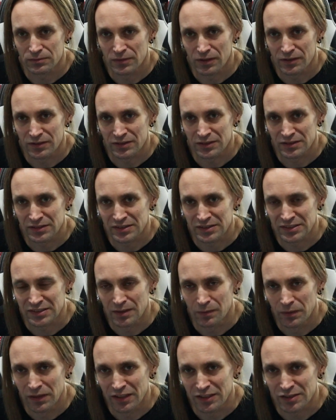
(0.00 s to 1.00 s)
with
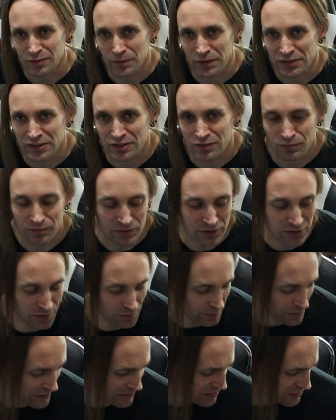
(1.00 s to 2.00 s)
similar
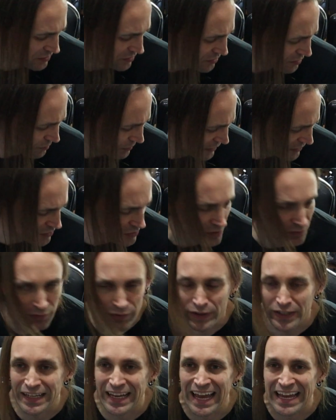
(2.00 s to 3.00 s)

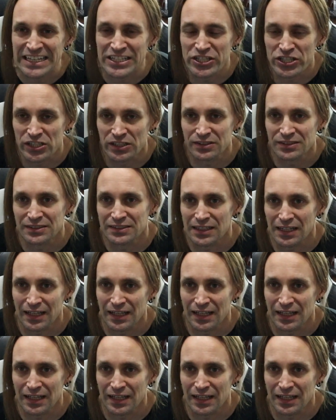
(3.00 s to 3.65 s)
specifications